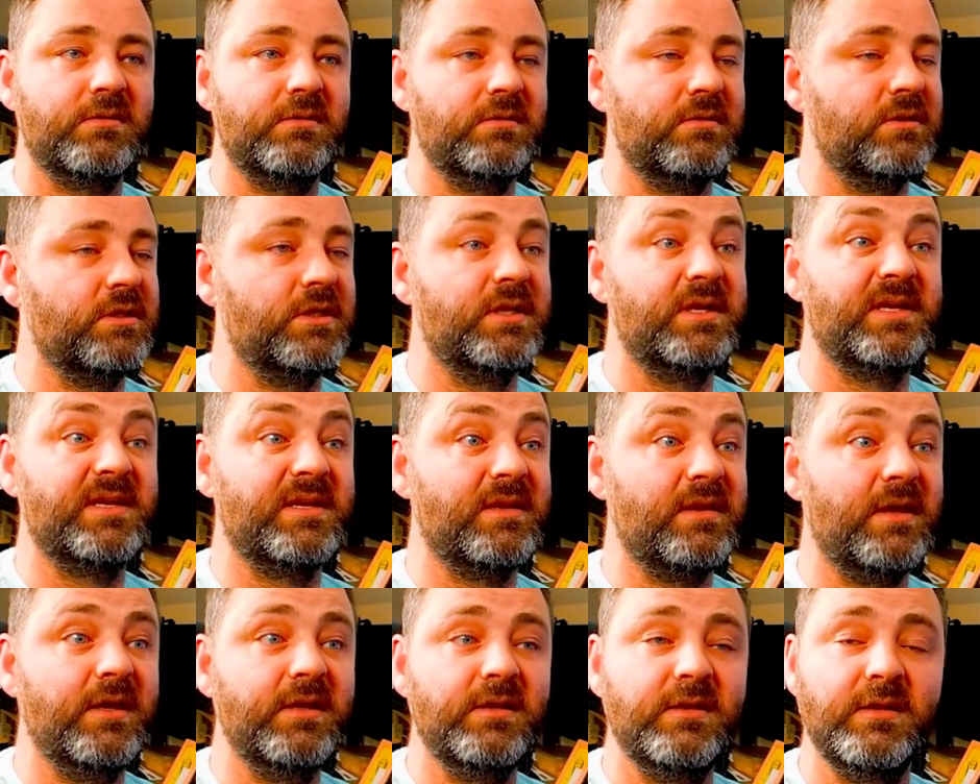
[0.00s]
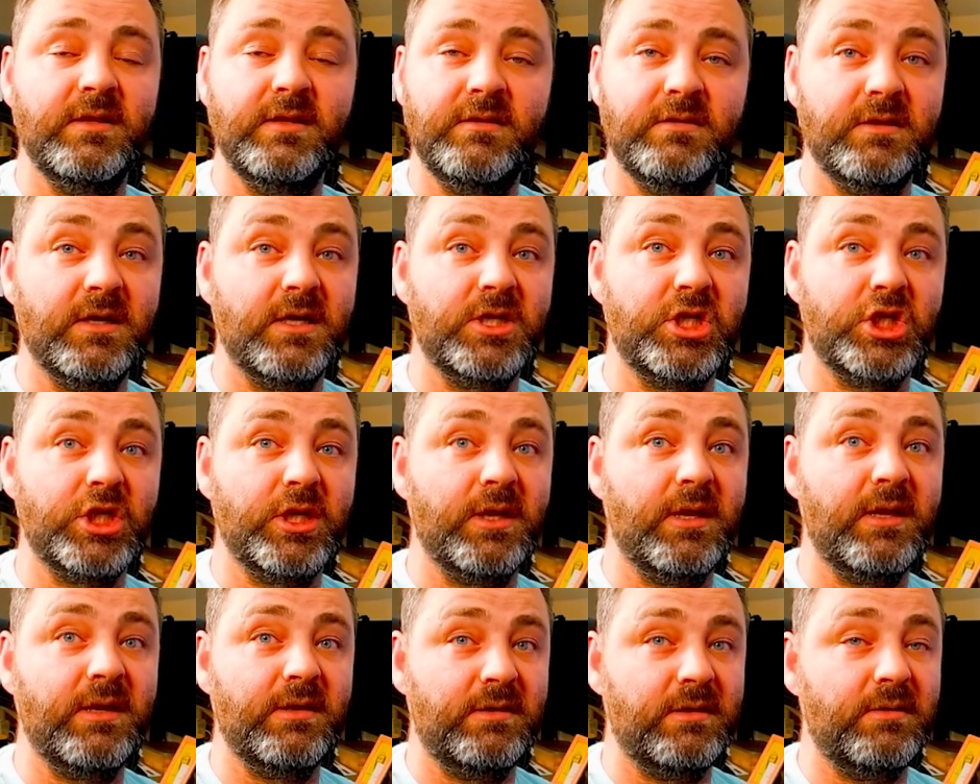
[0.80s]
slightly touching,
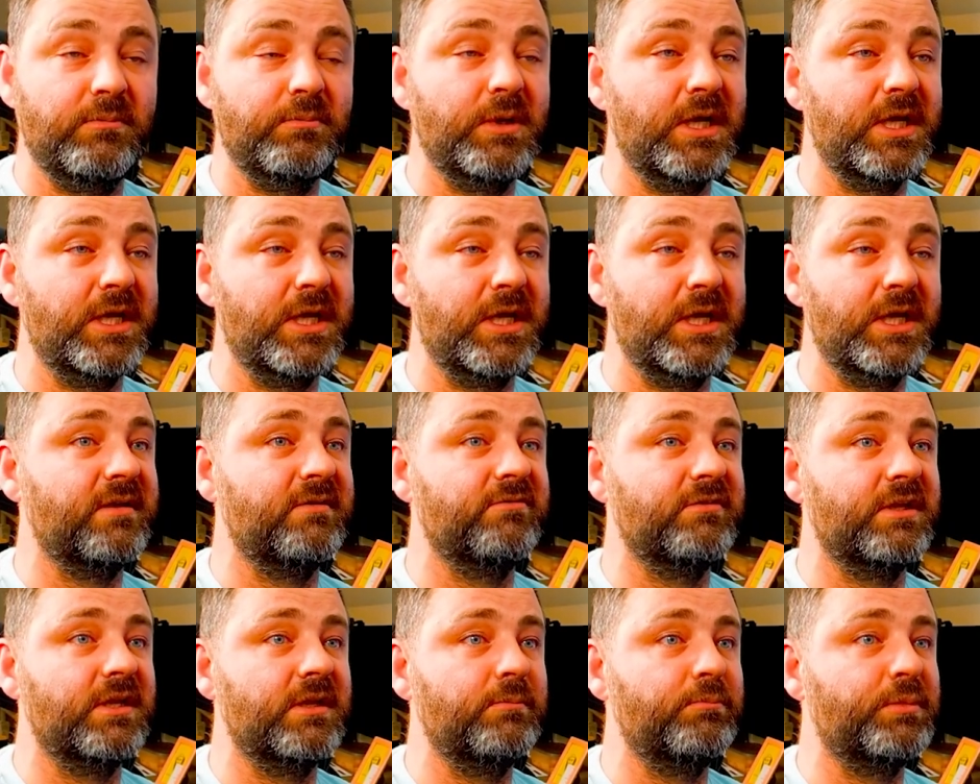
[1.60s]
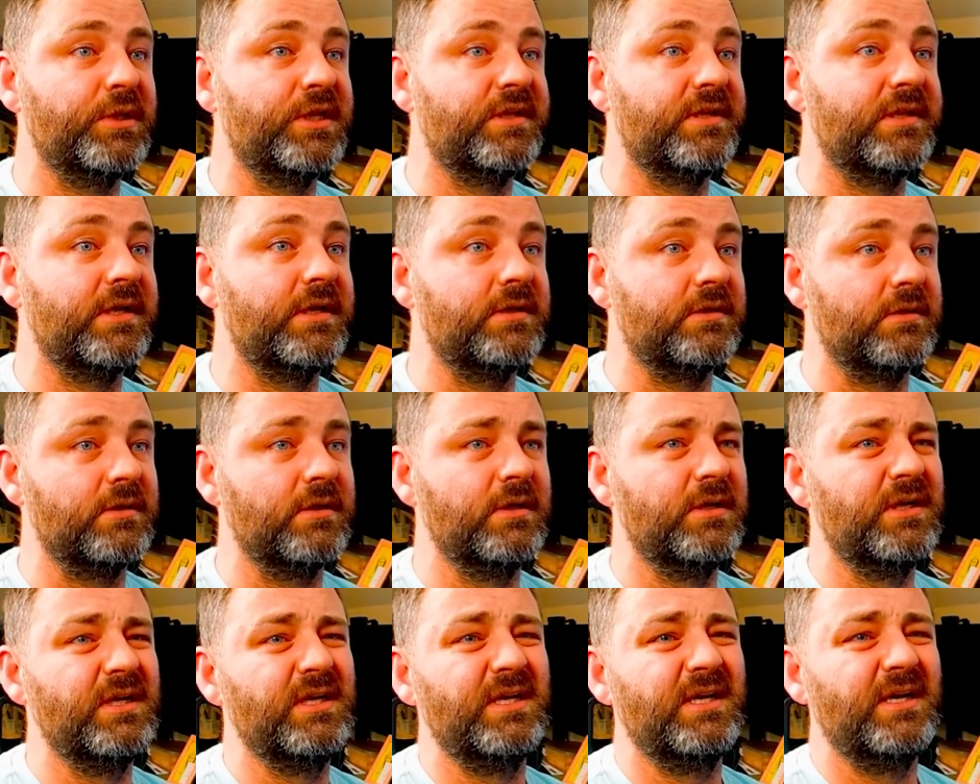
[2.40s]
and I'm at 70%.
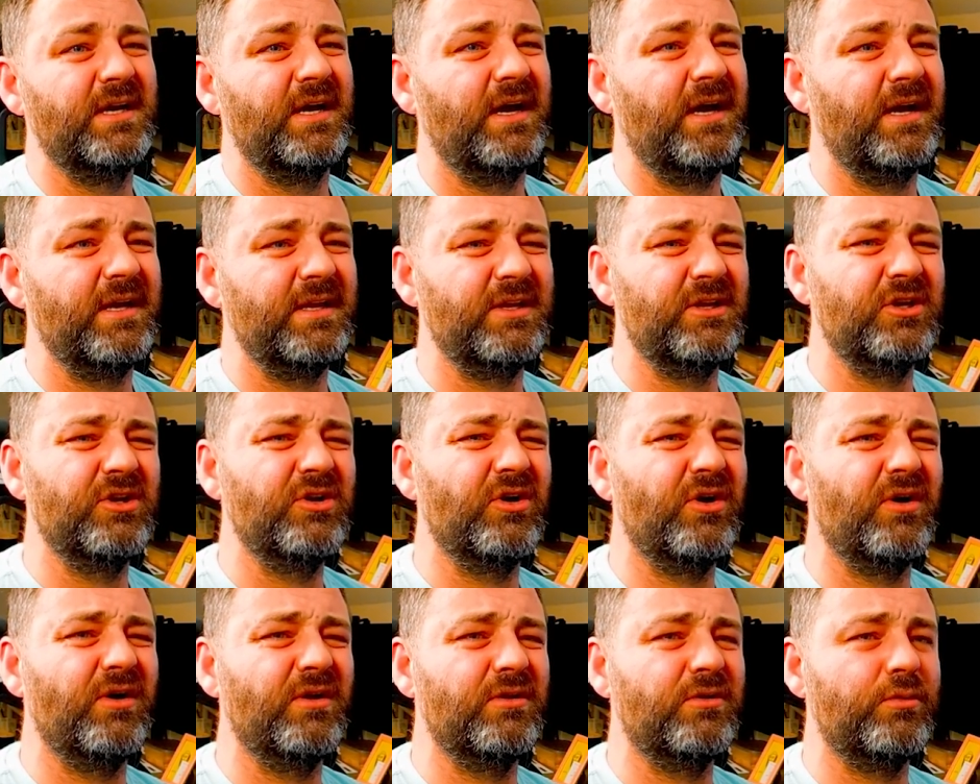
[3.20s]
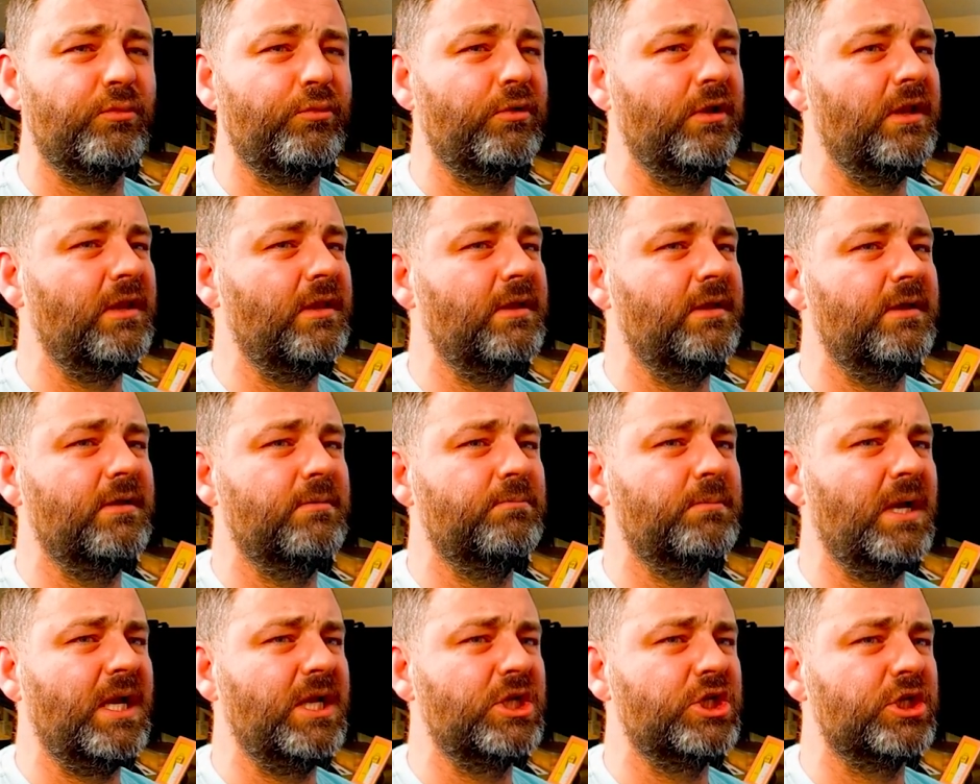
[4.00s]
I can't really
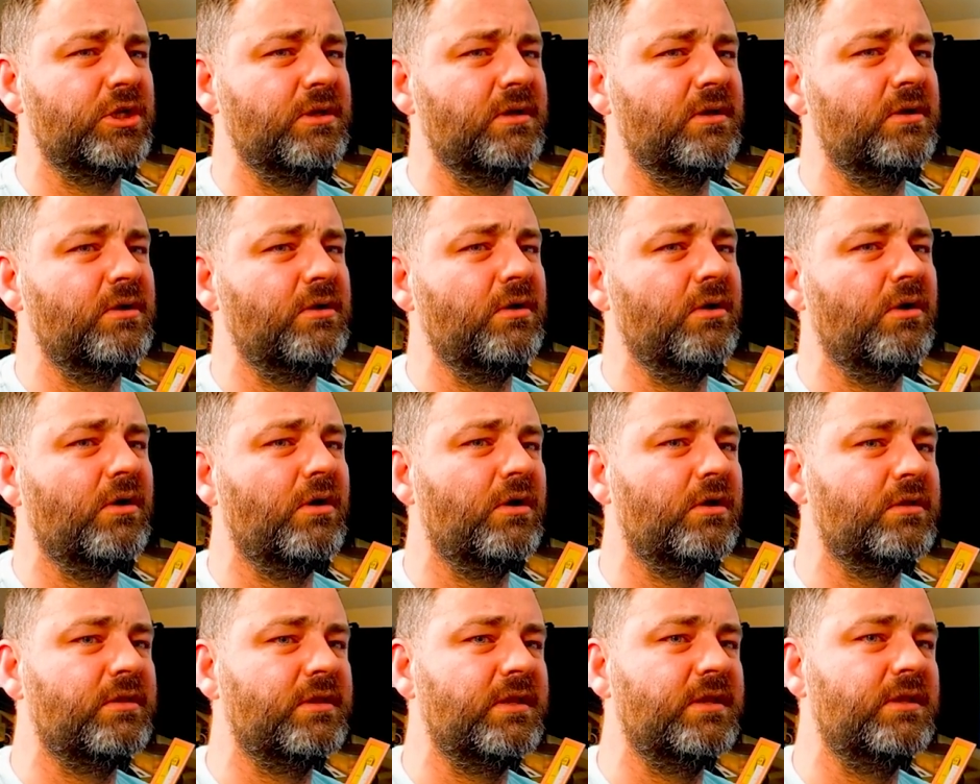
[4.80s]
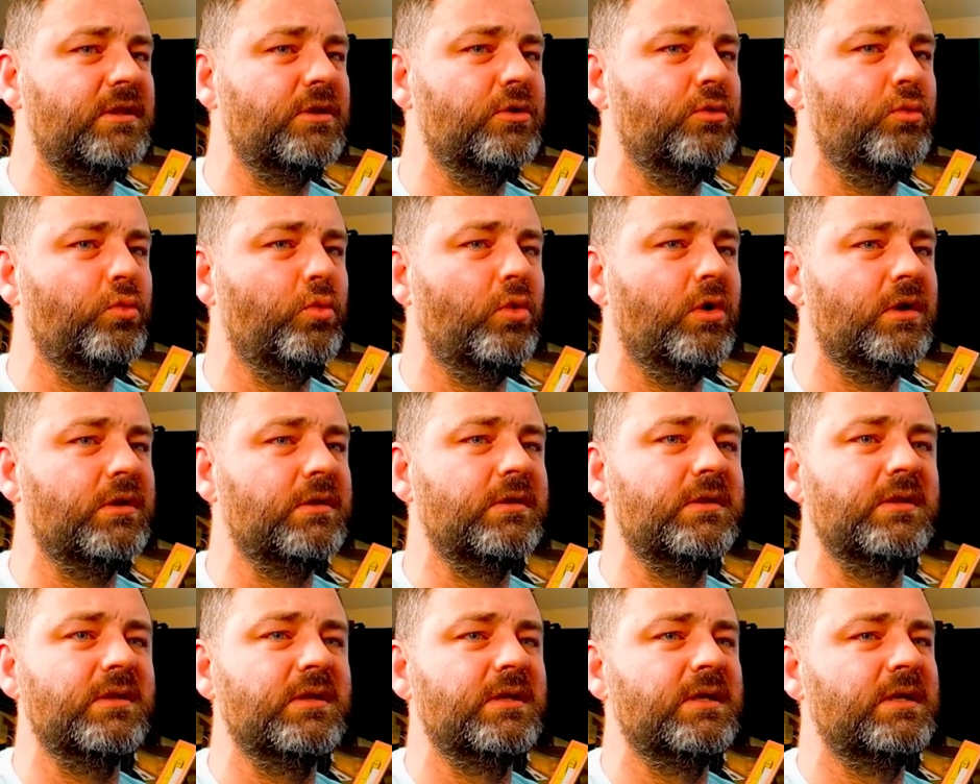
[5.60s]
imagine a car that you
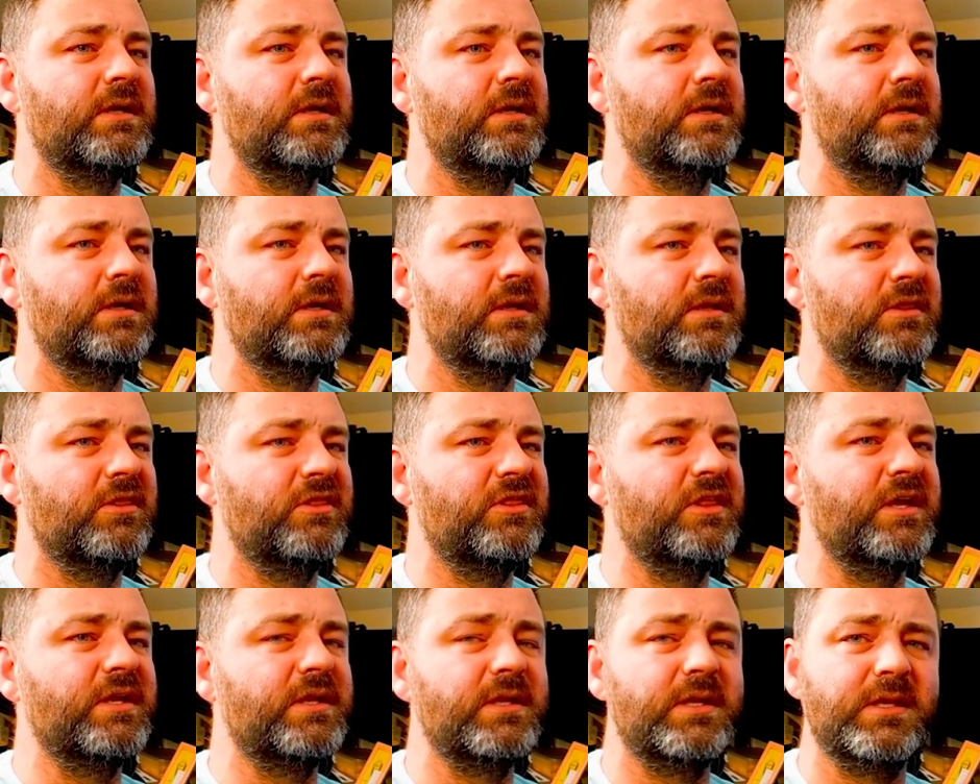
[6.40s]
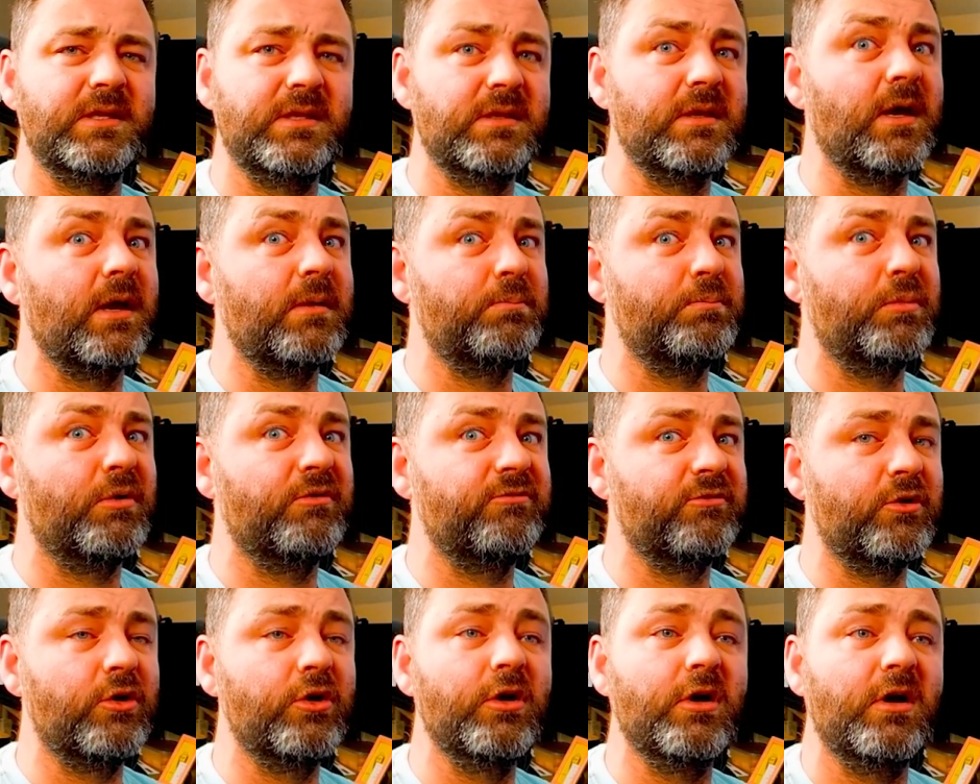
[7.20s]
want this type
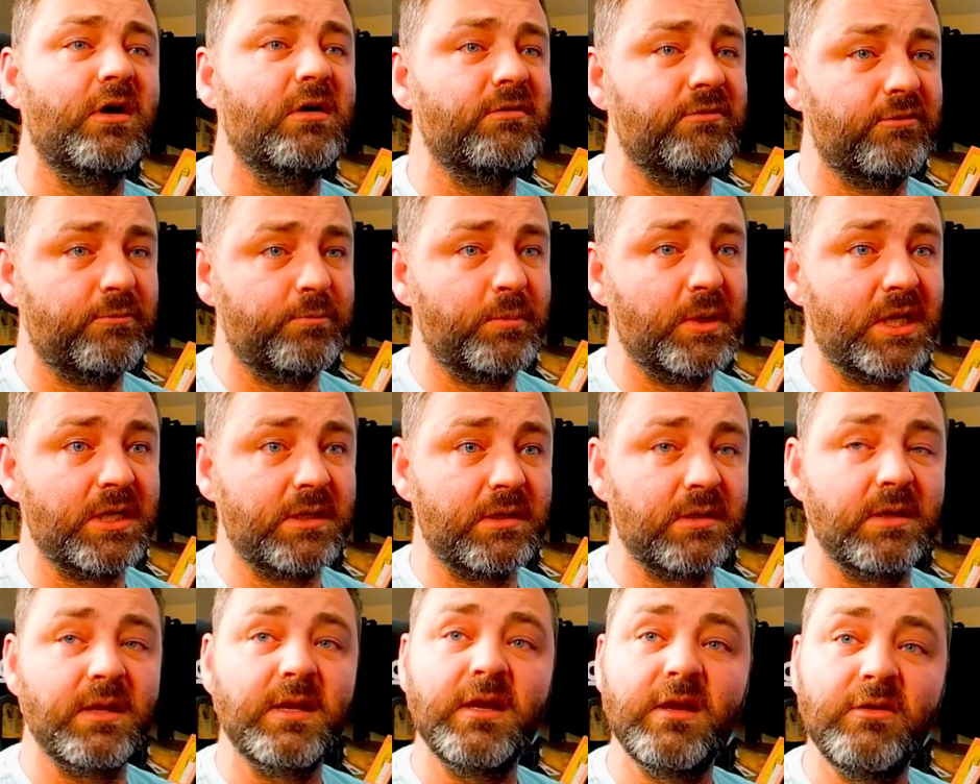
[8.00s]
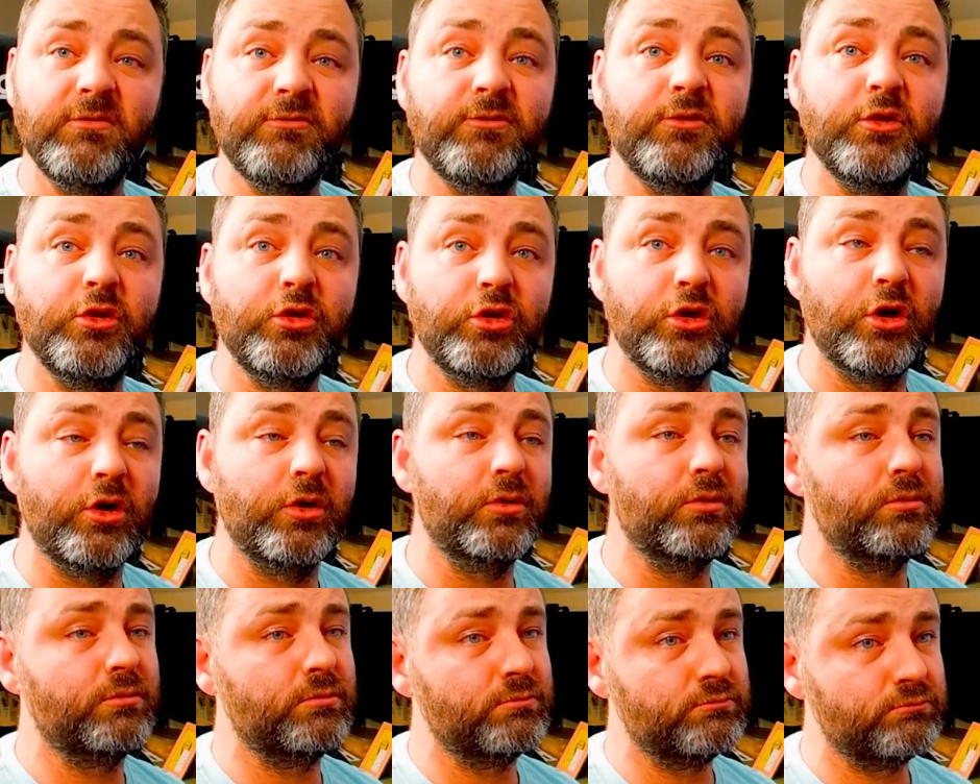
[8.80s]
of curve, but if you know,